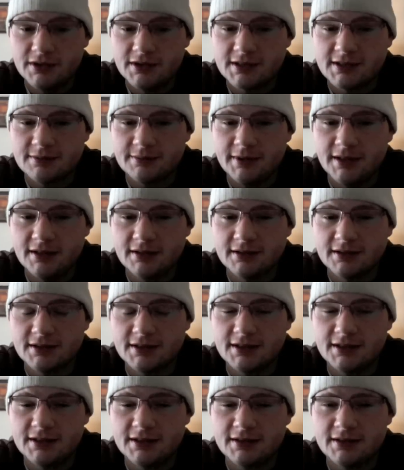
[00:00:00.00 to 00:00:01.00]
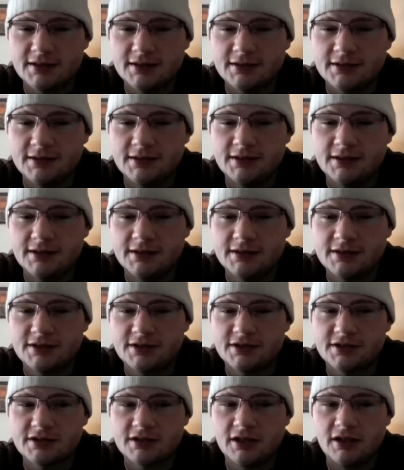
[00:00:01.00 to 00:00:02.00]
the smell. It's
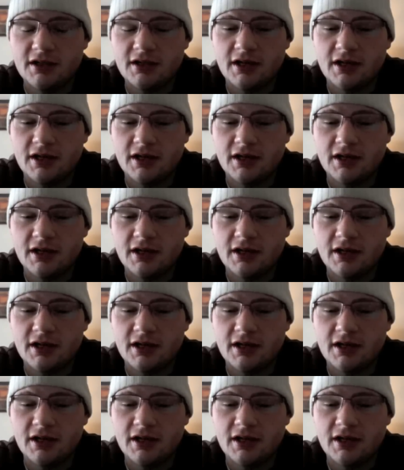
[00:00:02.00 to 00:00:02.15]
just